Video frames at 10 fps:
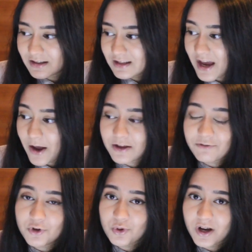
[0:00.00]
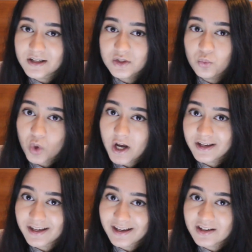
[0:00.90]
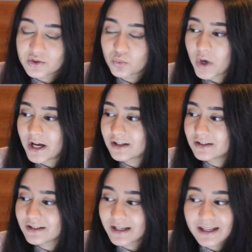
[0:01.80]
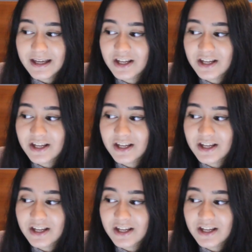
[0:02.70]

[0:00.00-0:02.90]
yeah, if you guys are working as well, like,